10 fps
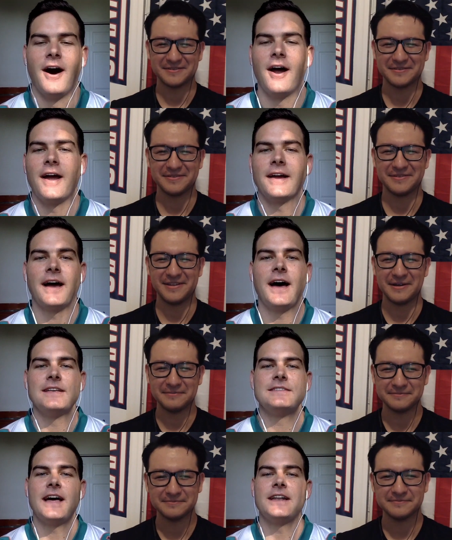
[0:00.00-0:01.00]
Speaker 1: All right,
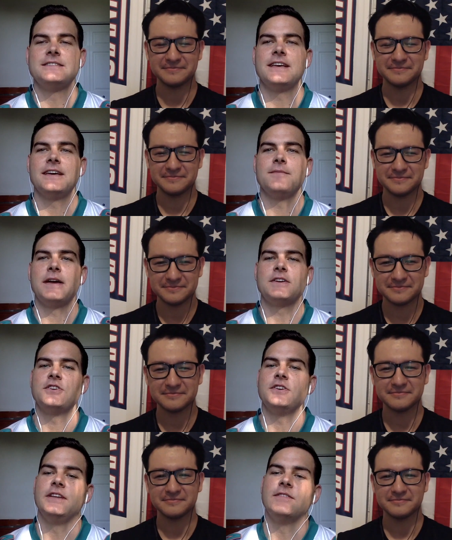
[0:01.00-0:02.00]
guys. That is it. Make
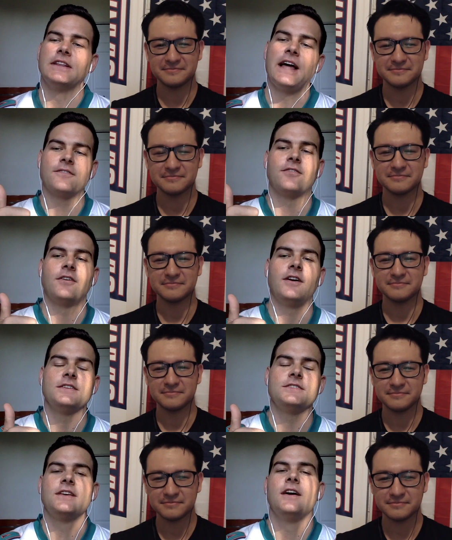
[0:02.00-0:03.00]
sure you leave a like for
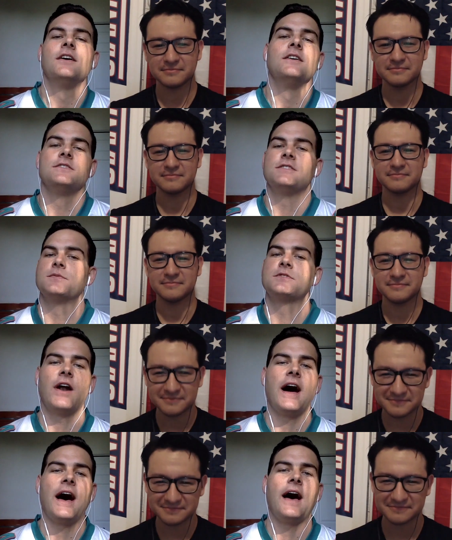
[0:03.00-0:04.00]
us.
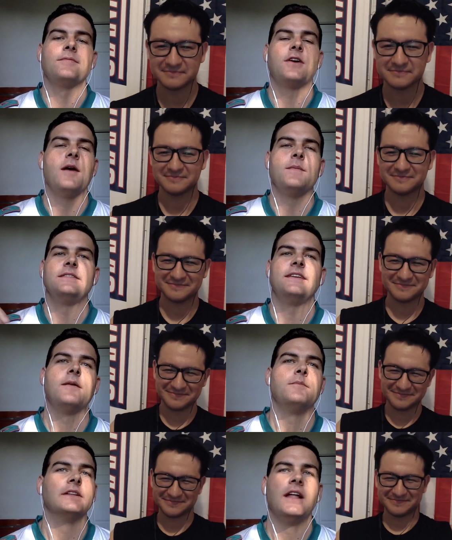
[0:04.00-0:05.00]
Subscribe. Comment
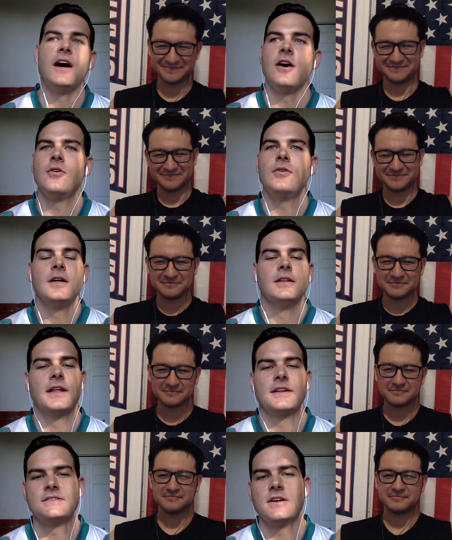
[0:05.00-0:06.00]
down below.
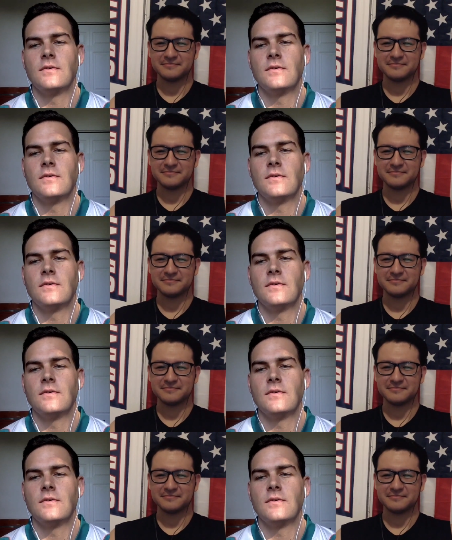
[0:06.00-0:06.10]
Let us